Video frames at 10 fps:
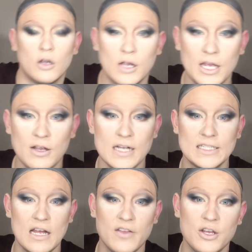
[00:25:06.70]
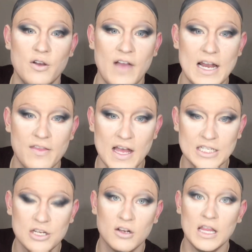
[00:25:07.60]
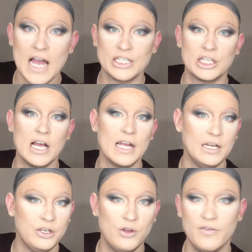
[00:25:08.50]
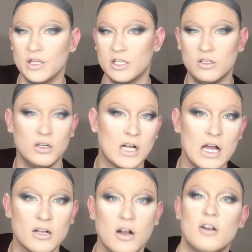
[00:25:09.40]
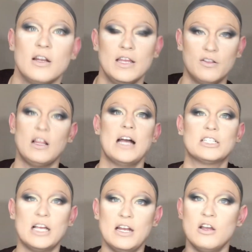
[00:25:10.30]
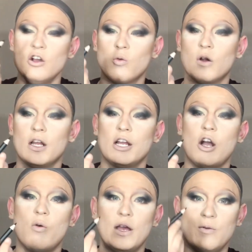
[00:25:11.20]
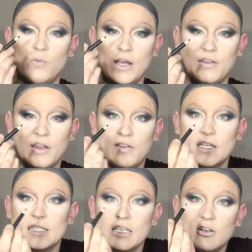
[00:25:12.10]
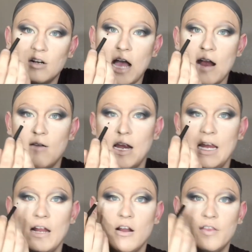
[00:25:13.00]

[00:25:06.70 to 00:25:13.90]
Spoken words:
Okay, you guys, now that you have added that to your lash line, you have a little color underneath your lash line. We're going to go in with this little guy right here.